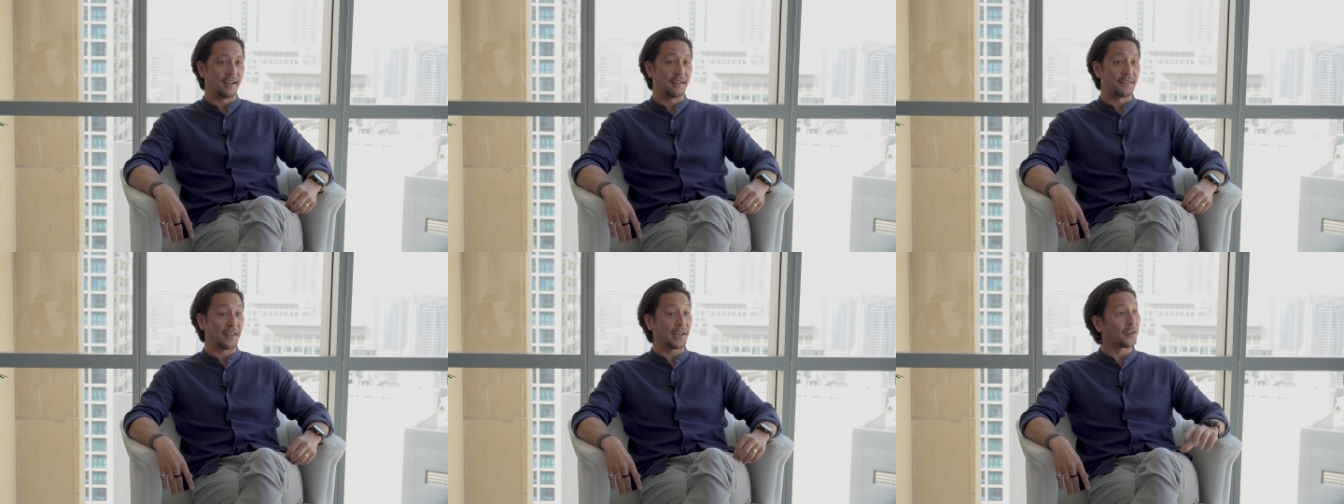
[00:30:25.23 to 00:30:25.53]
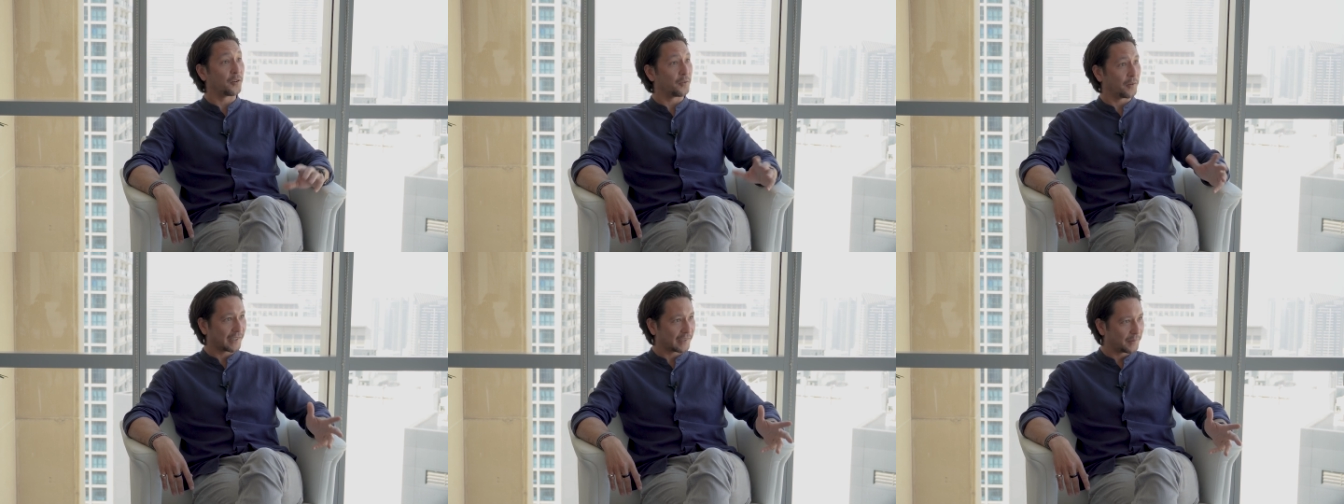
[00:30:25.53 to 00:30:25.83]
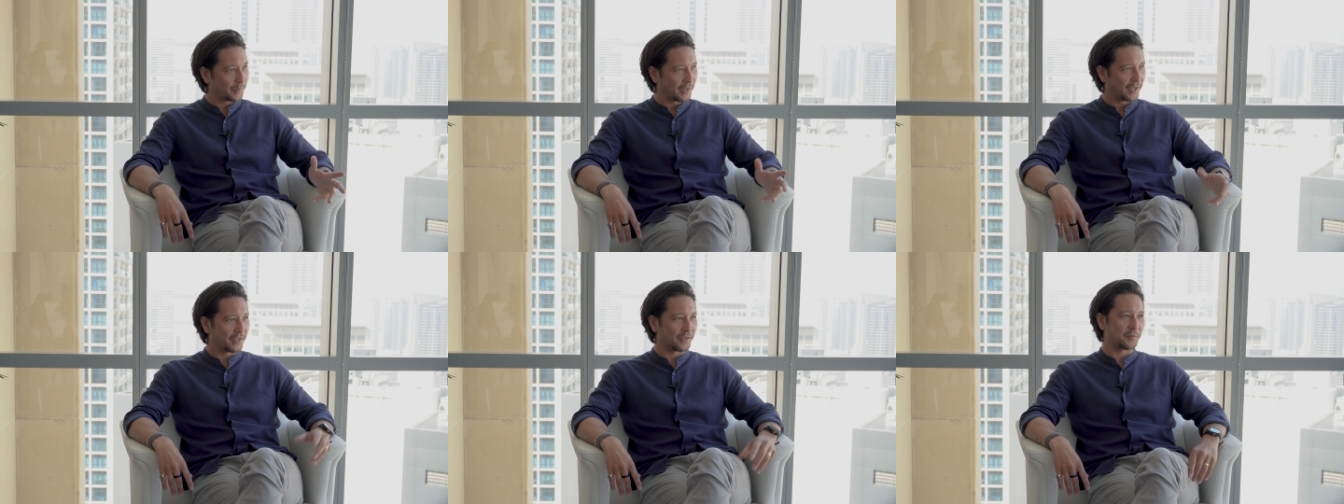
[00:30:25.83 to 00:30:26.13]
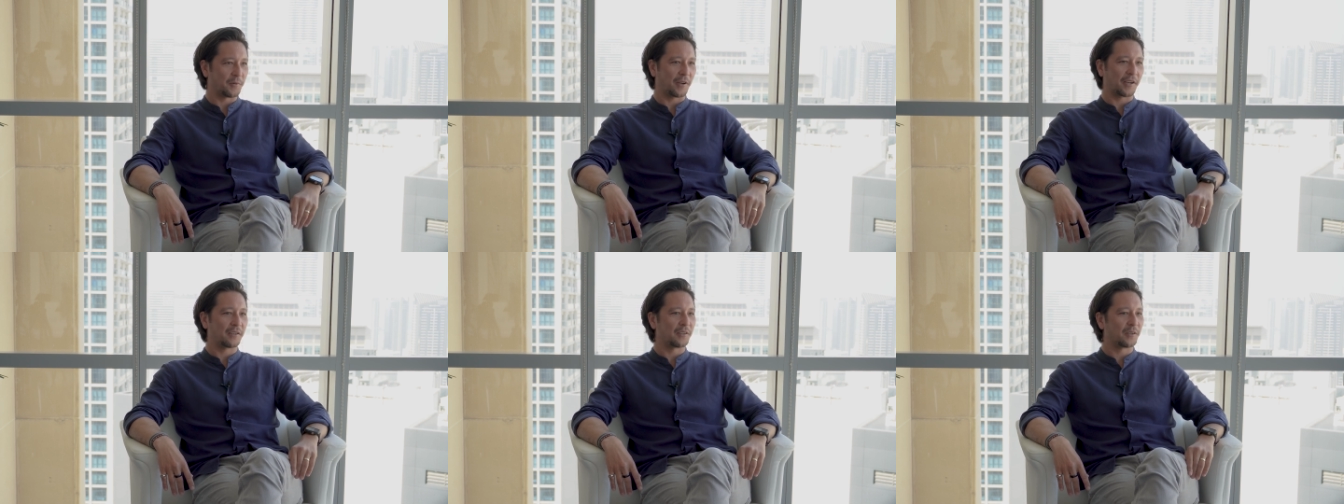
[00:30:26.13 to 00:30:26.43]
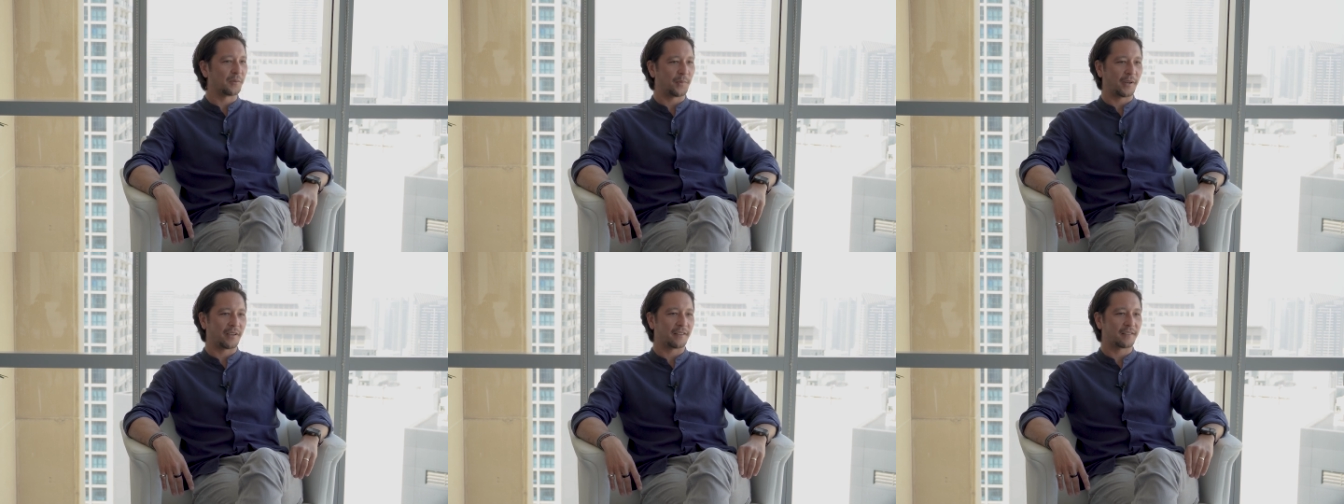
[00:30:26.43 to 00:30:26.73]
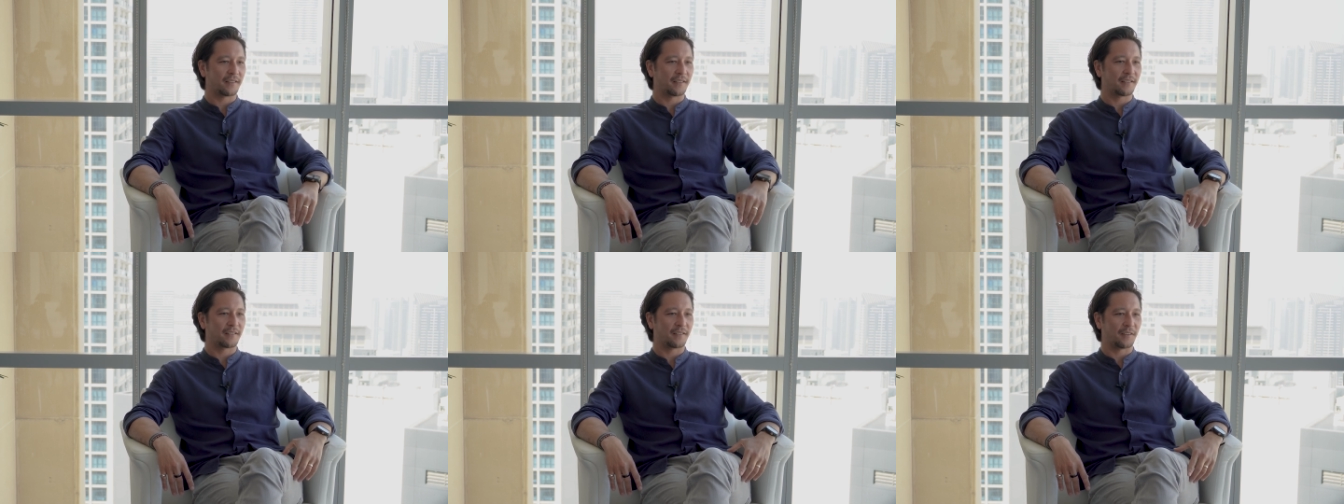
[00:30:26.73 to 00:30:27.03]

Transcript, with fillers: uh, that correct me on a regular basis.